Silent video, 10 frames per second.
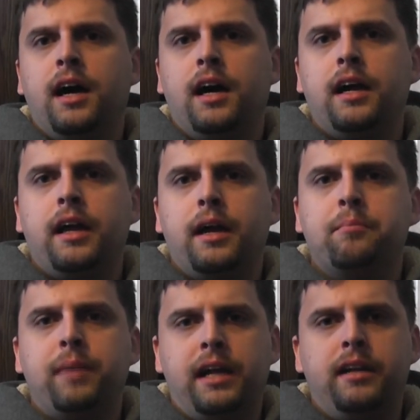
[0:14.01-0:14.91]
I
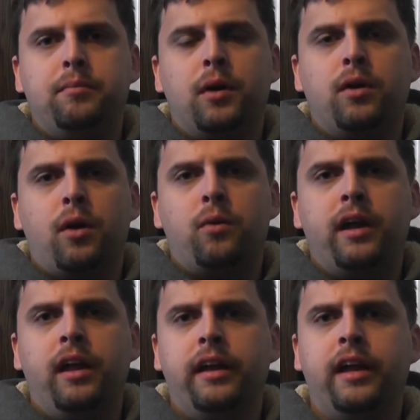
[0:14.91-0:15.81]
am Ben
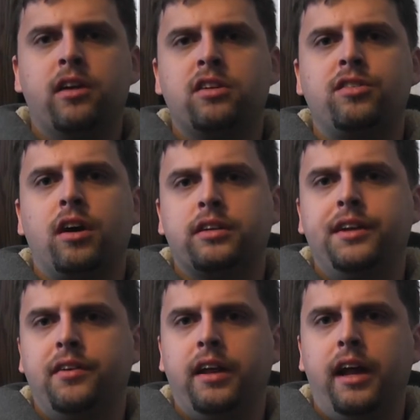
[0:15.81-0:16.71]
DeBono, here to talk
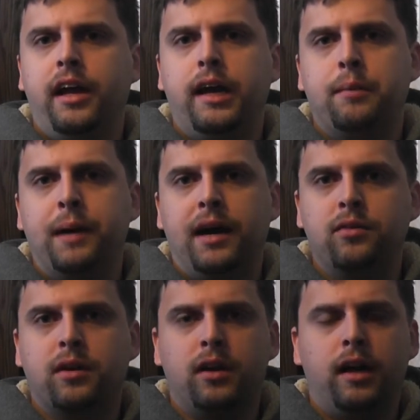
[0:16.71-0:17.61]
to you today
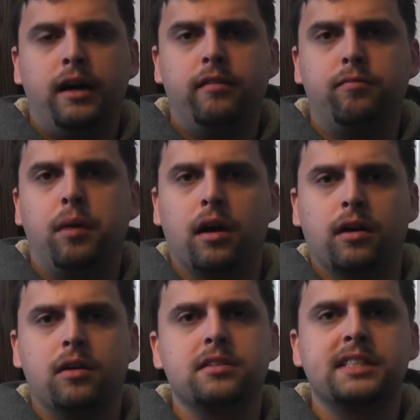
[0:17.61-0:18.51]
about Clive
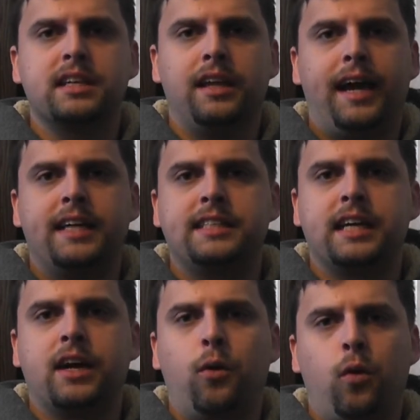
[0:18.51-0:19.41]
Barker's
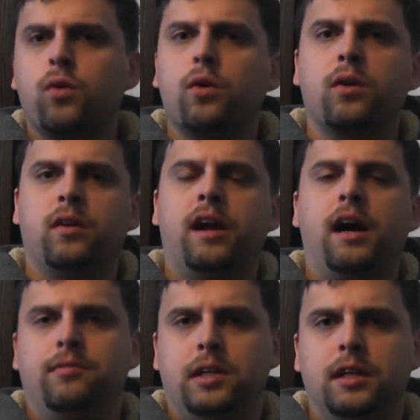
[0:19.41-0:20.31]
classic horror
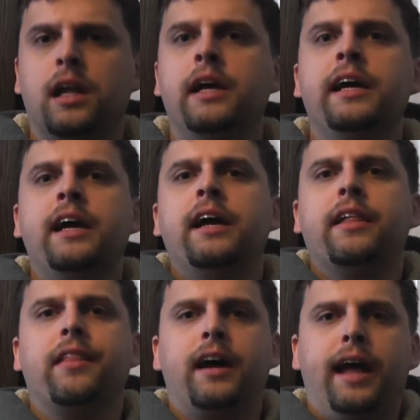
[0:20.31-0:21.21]
novel,
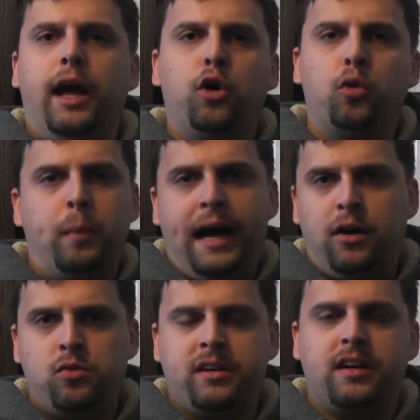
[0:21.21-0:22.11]
The
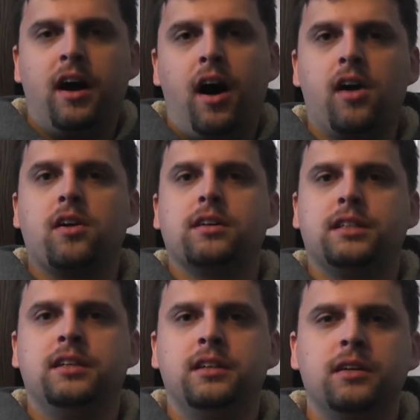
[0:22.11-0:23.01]
Hellbound
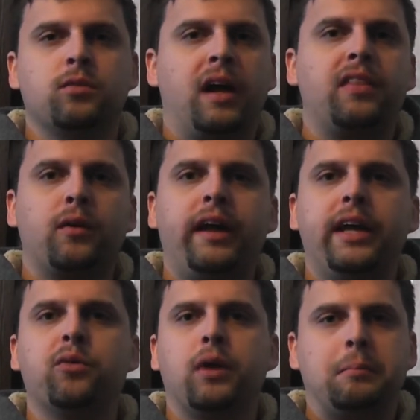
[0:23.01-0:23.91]
Heart. Rather a
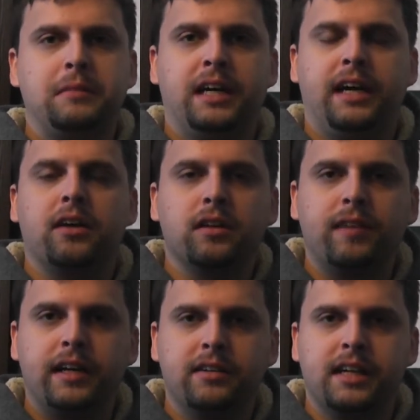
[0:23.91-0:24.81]
grim title,
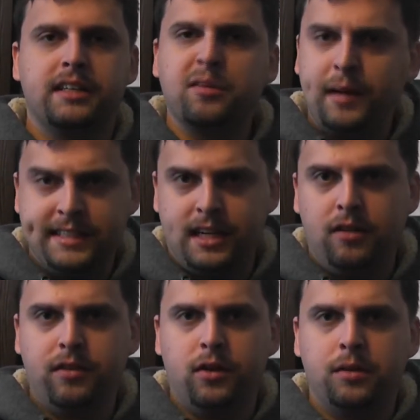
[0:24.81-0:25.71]
if I do say so
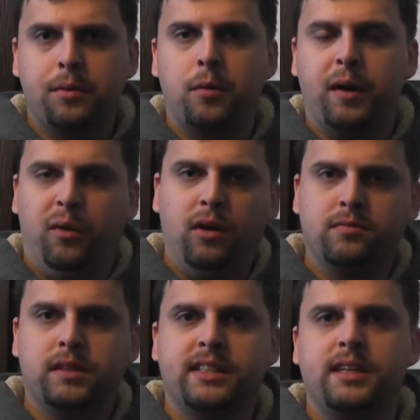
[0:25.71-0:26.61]
myself, though an appropriate
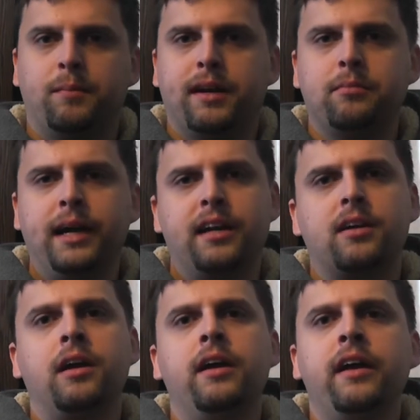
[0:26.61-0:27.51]
one for the subject matter.